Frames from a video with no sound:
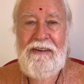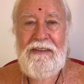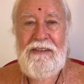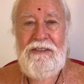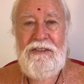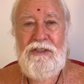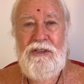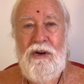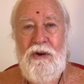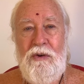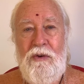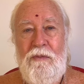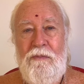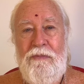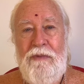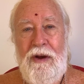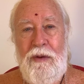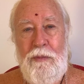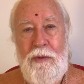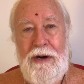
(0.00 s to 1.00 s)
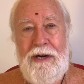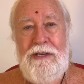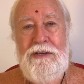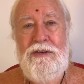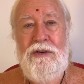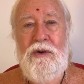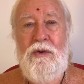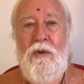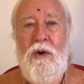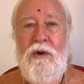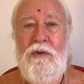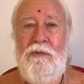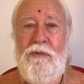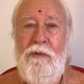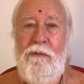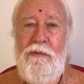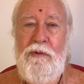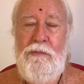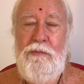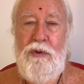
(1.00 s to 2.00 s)
So I wanted to quote
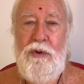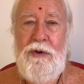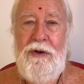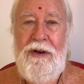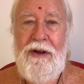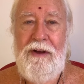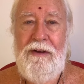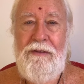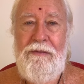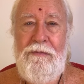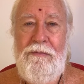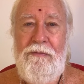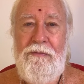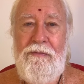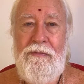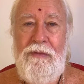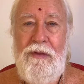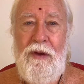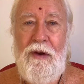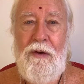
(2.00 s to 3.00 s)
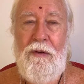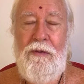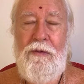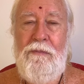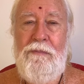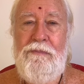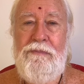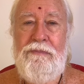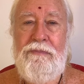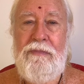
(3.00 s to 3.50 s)
from the Buddha, though,